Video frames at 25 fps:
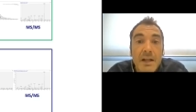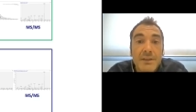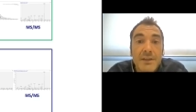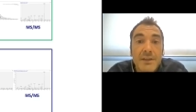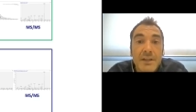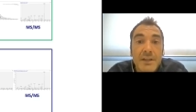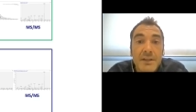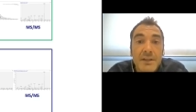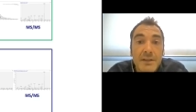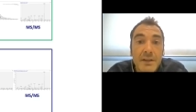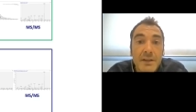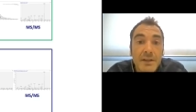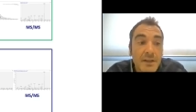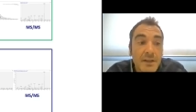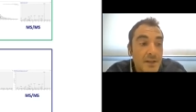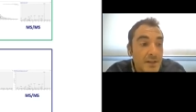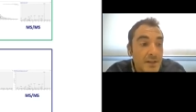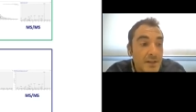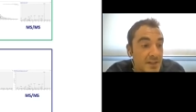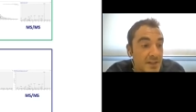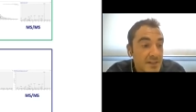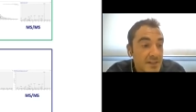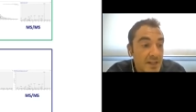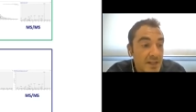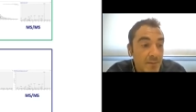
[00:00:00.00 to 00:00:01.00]
and then
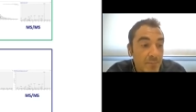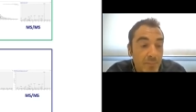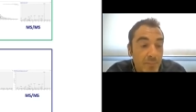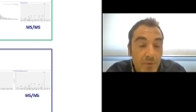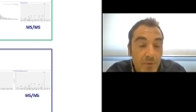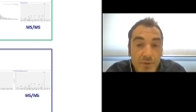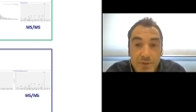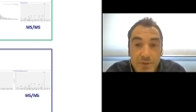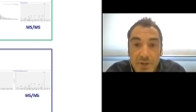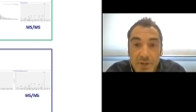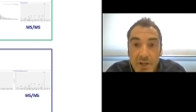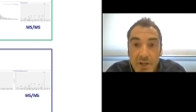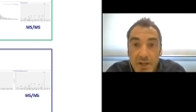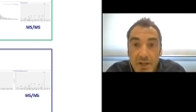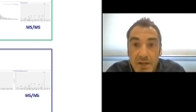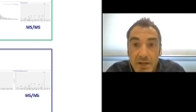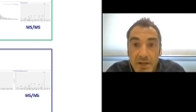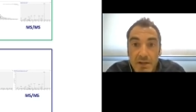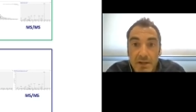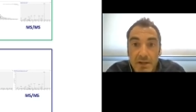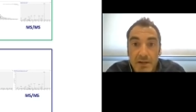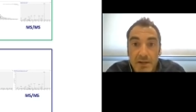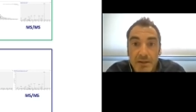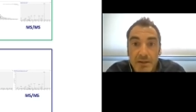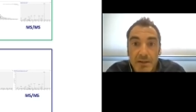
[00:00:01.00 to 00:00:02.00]
the samples
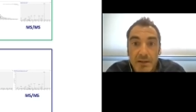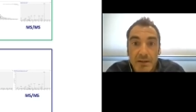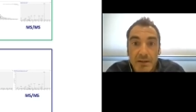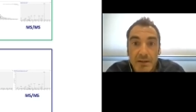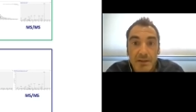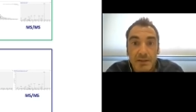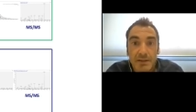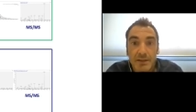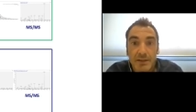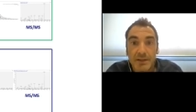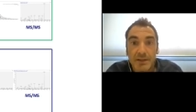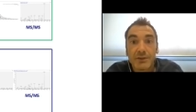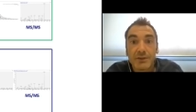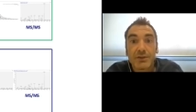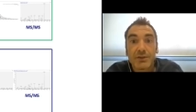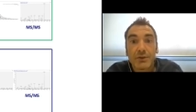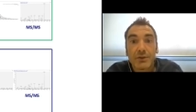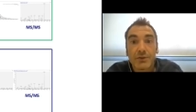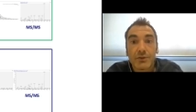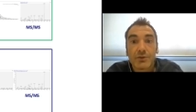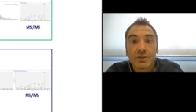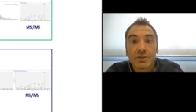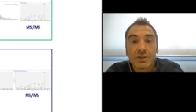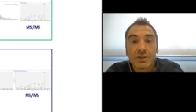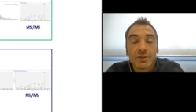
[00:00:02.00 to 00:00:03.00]
are uh,
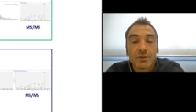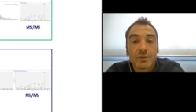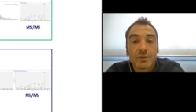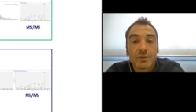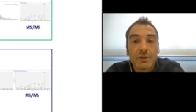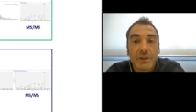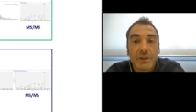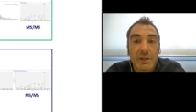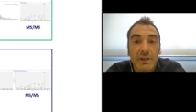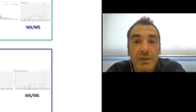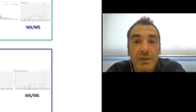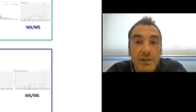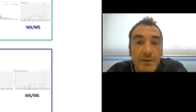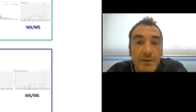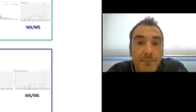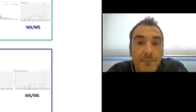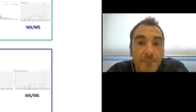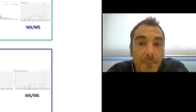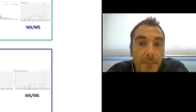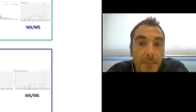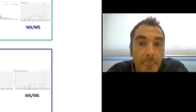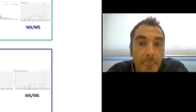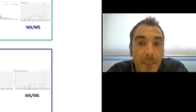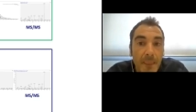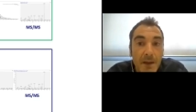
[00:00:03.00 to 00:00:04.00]
introduced into the
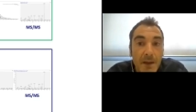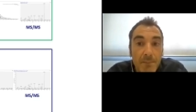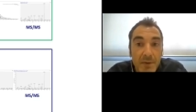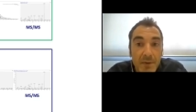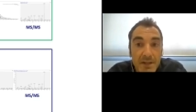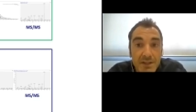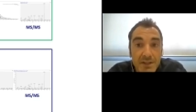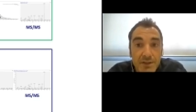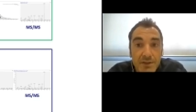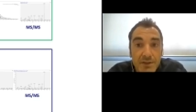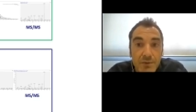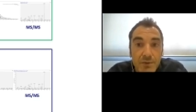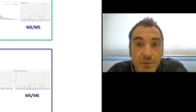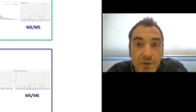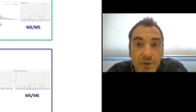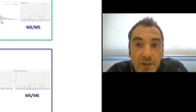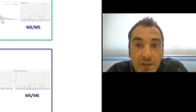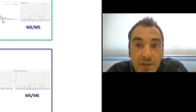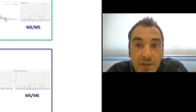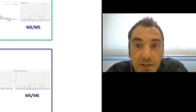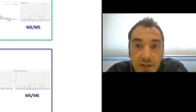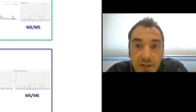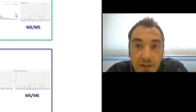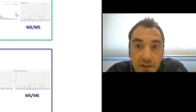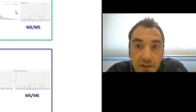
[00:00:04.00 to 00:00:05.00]
MS to
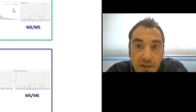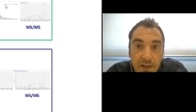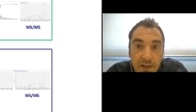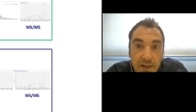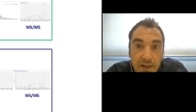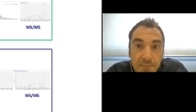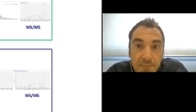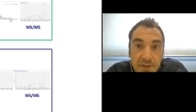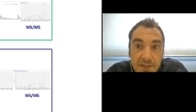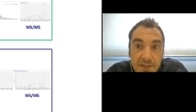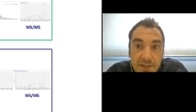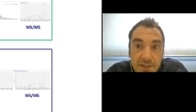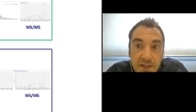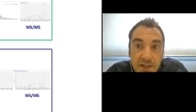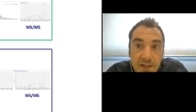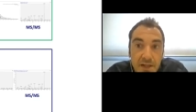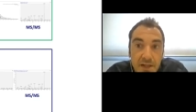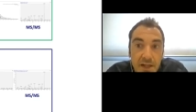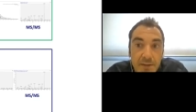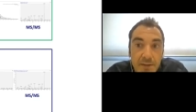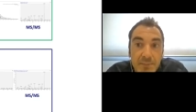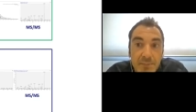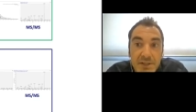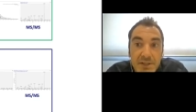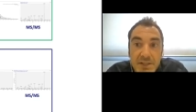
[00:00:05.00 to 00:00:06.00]
get the MS and
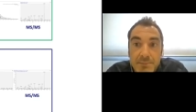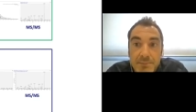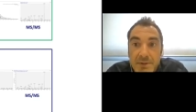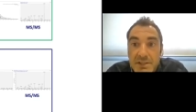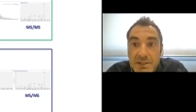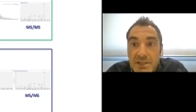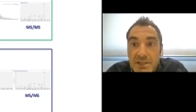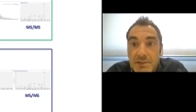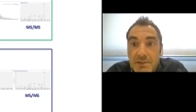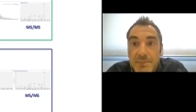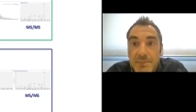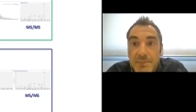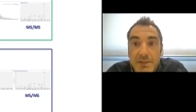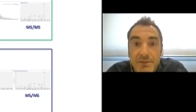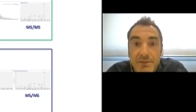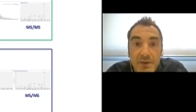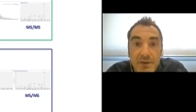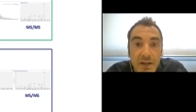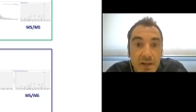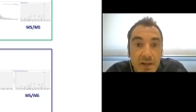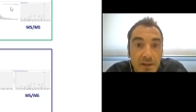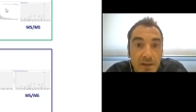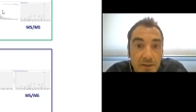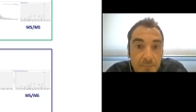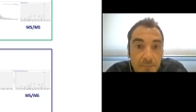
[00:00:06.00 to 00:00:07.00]
MSMS spectra.
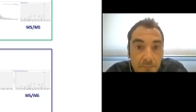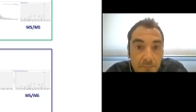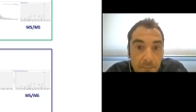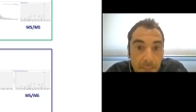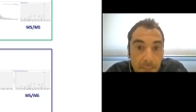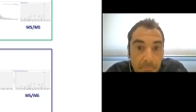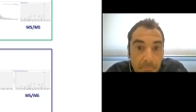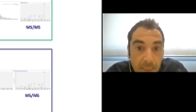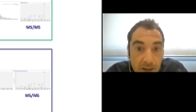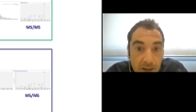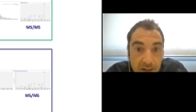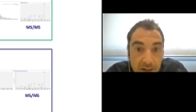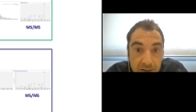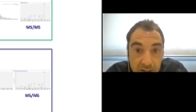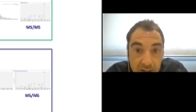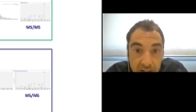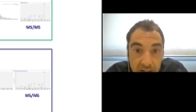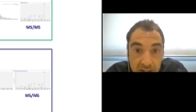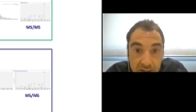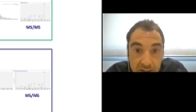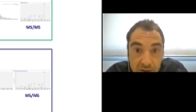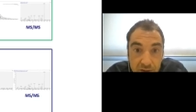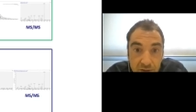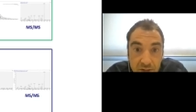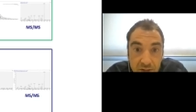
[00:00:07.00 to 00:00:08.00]
In the
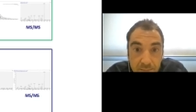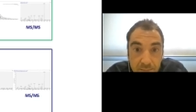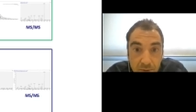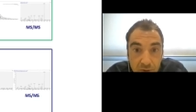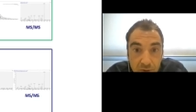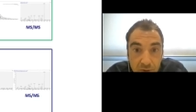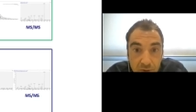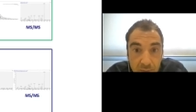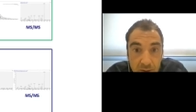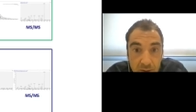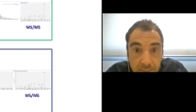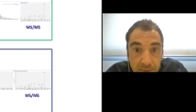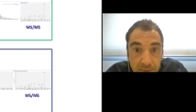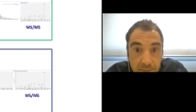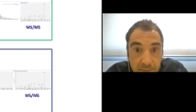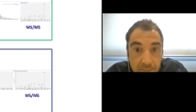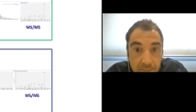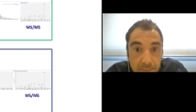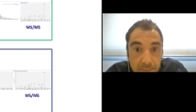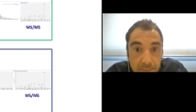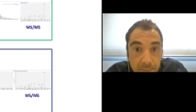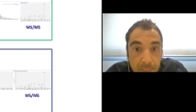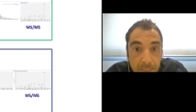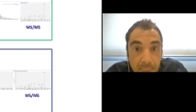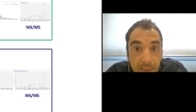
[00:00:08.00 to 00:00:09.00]
case of the bottom-up,
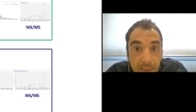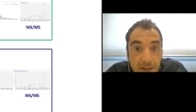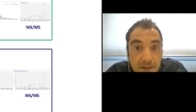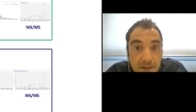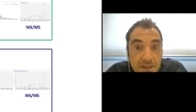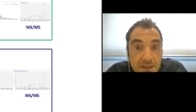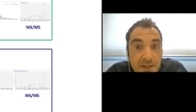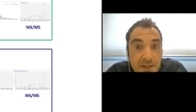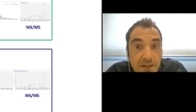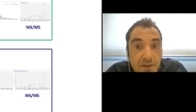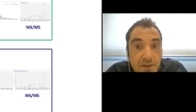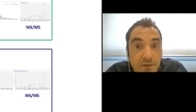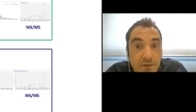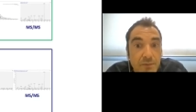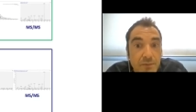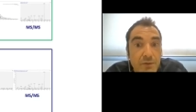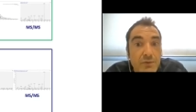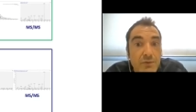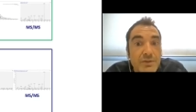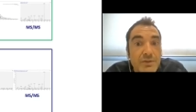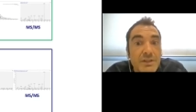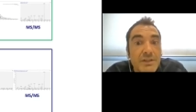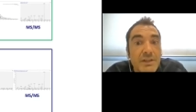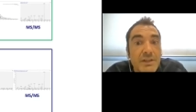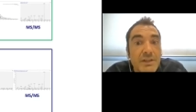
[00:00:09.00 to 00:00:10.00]
instead of
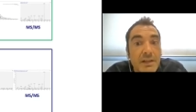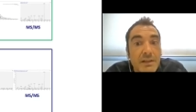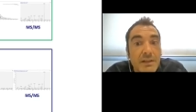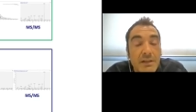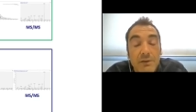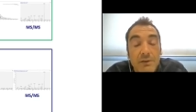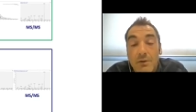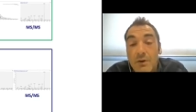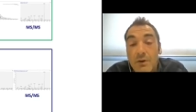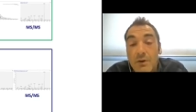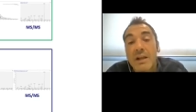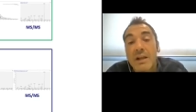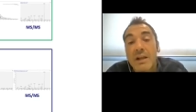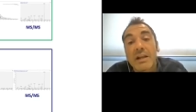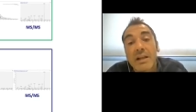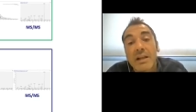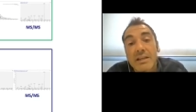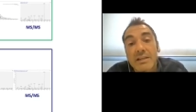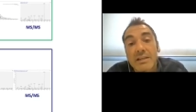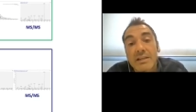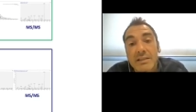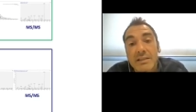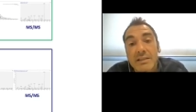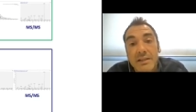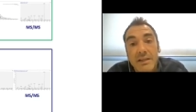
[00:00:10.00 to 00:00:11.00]
using the uh,
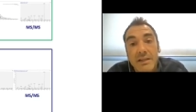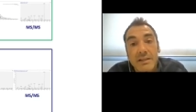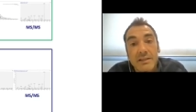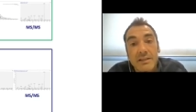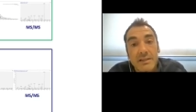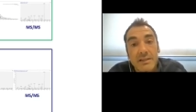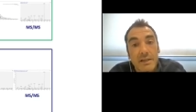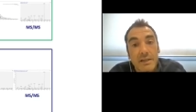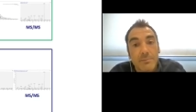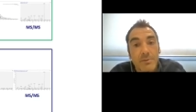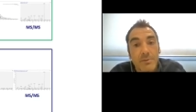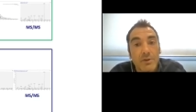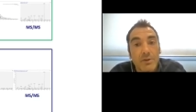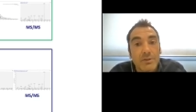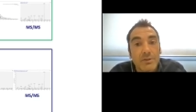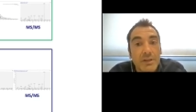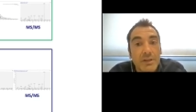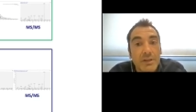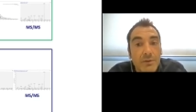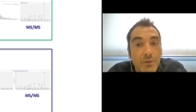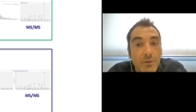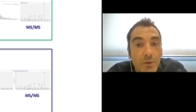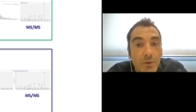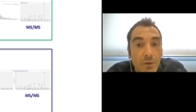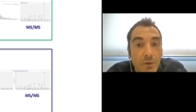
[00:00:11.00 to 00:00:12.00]
analyzing the intact
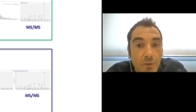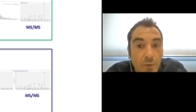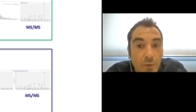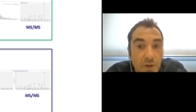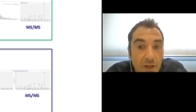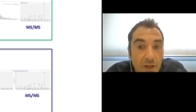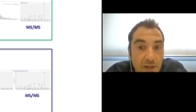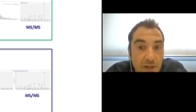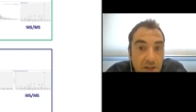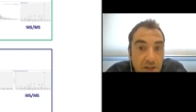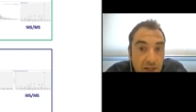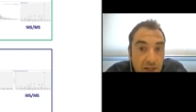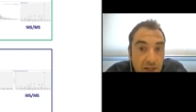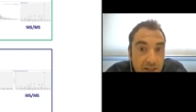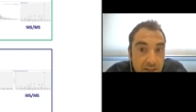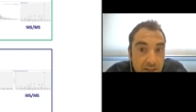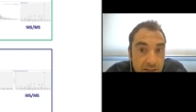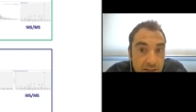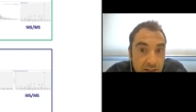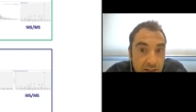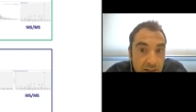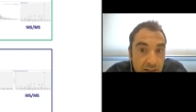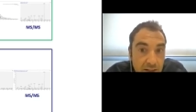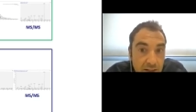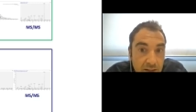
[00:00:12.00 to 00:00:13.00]
protein, we analyze
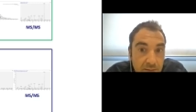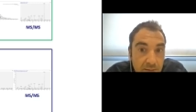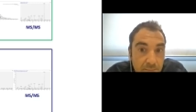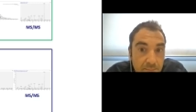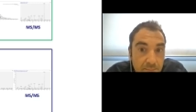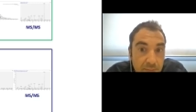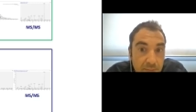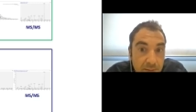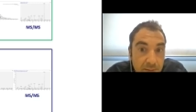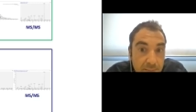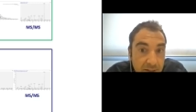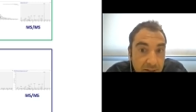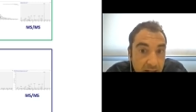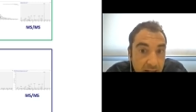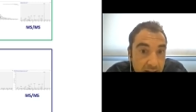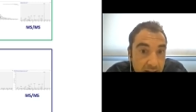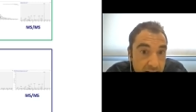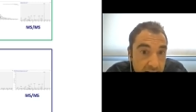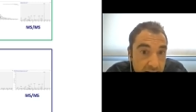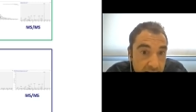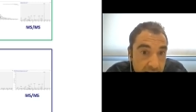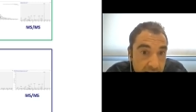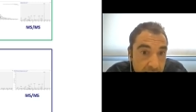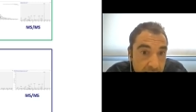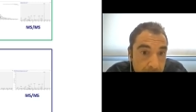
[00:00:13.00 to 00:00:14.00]
the
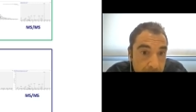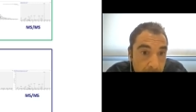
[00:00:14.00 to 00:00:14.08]
peptides.